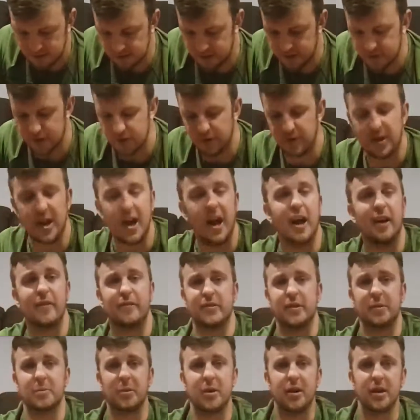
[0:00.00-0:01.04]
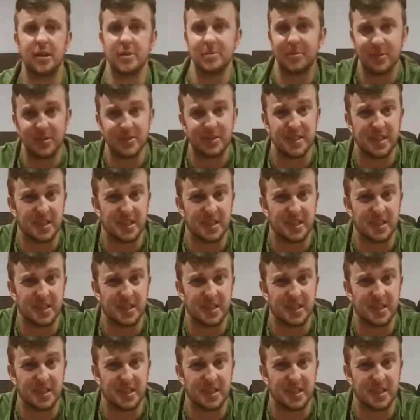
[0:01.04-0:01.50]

You don't have to buy the most